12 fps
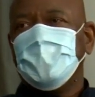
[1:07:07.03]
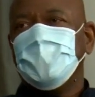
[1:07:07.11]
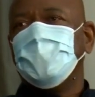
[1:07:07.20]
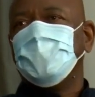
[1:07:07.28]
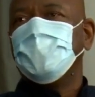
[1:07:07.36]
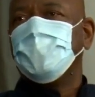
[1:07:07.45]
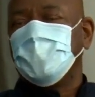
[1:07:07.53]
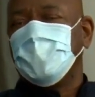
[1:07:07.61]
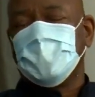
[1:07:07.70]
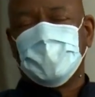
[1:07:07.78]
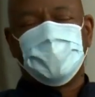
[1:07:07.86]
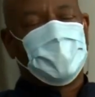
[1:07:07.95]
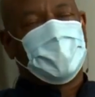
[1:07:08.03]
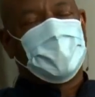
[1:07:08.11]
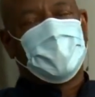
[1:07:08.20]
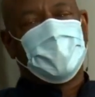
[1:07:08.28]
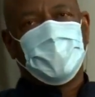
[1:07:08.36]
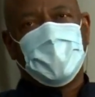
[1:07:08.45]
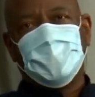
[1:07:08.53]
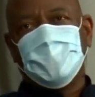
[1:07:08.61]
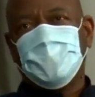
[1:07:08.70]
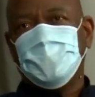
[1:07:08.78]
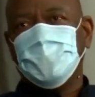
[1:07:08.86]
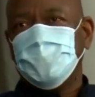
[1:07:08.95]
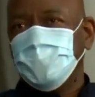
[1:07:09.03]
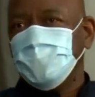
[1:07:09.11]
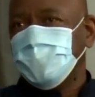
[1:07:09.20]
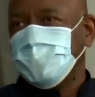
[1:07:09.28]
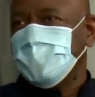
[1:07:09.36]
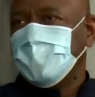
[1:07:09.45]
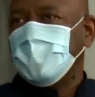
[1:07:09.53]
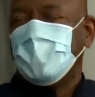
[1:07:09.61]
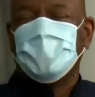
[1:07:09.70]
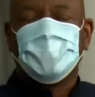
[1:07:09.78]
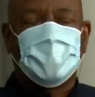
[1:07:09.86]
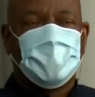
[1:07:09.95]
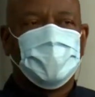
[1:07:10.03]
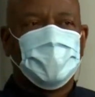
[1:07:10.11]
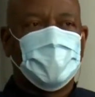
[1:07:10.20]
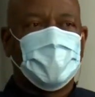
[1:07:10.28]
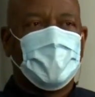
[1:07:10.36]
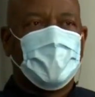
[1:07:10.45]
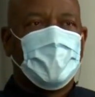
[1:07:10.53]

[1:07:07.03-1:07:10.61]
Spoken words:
to do programs that address nutrition outcomes,